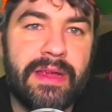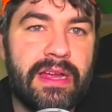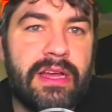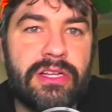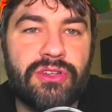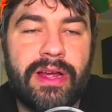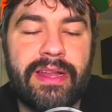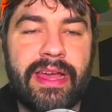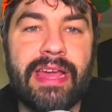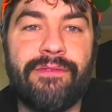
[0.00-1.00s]
trying to
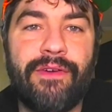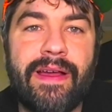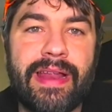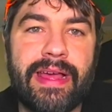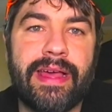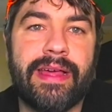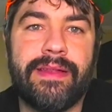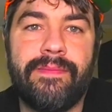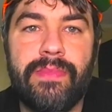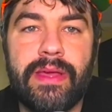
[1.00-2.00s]
hand fight,
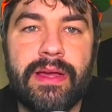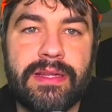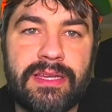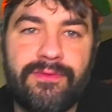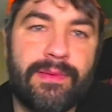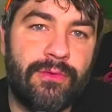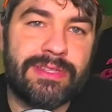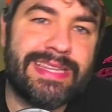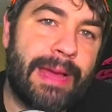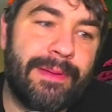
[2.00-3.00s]
and Teofimo was
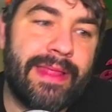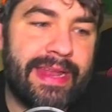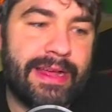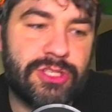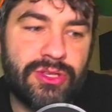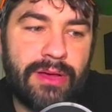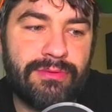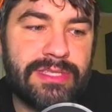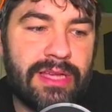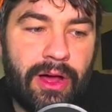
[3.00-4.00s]
slapping that down. So that
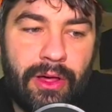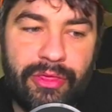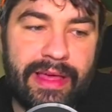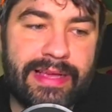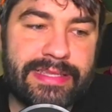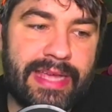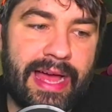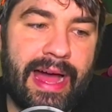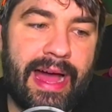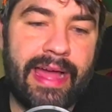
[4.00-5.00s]
was all things
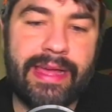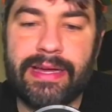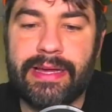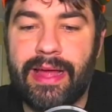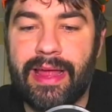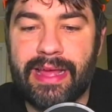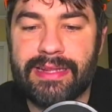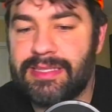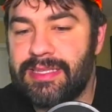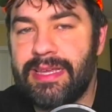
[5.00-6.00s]
I like to
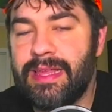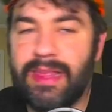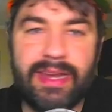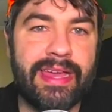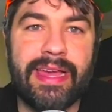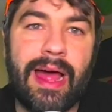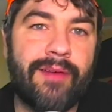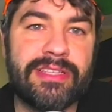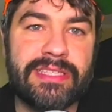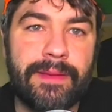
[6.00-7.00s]
see. And then again,
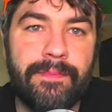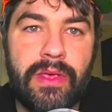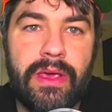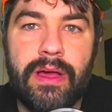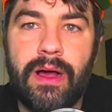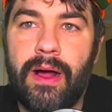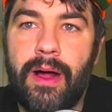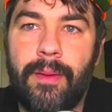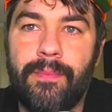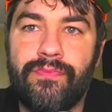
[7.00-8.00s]
obviously,
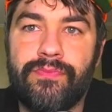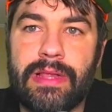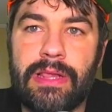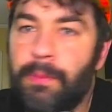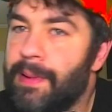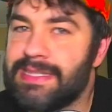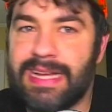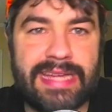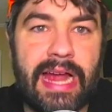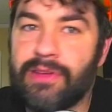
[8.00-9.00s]
Lopez got
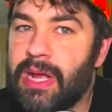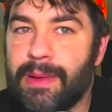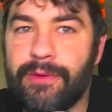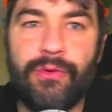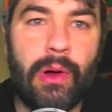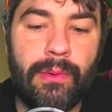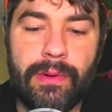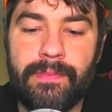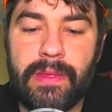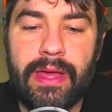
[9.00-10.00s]
tired of coming
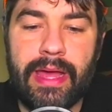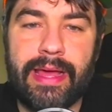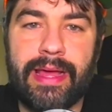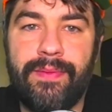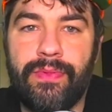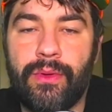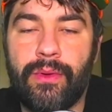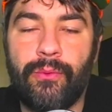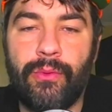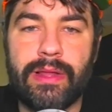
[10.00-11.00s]
forward, and
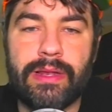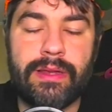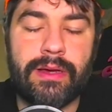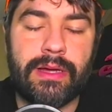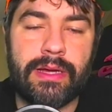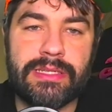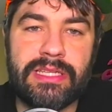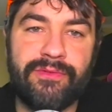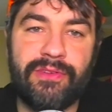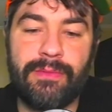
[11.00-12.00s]
with
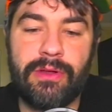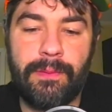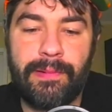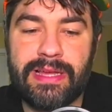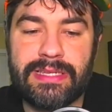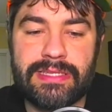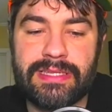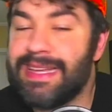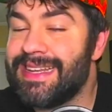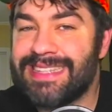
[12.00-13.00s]
Teofimo Lopez
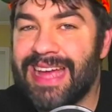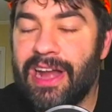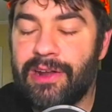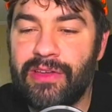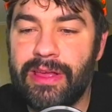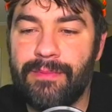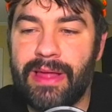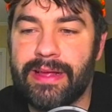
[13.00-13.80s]
getting tired of him like